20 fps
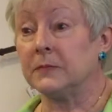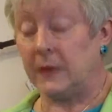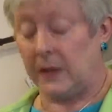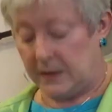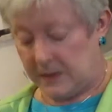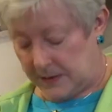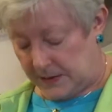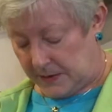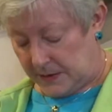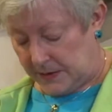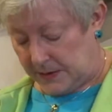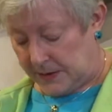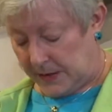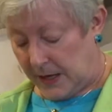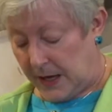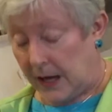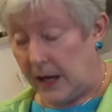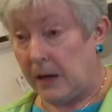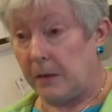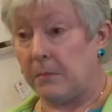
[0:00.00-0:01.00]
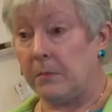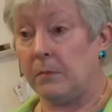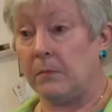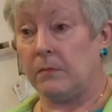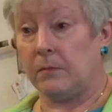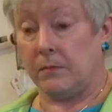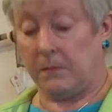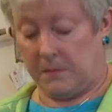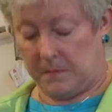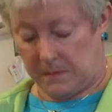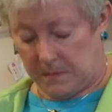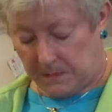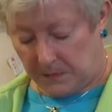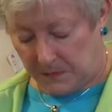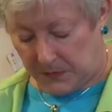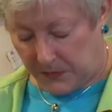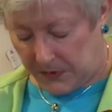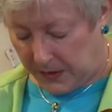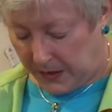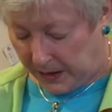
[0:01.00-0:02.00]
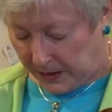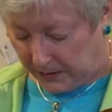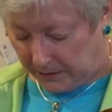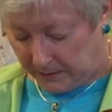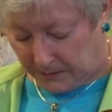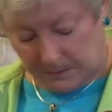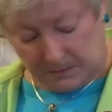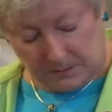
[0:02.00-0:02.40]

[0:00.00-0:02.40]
It's the same thing.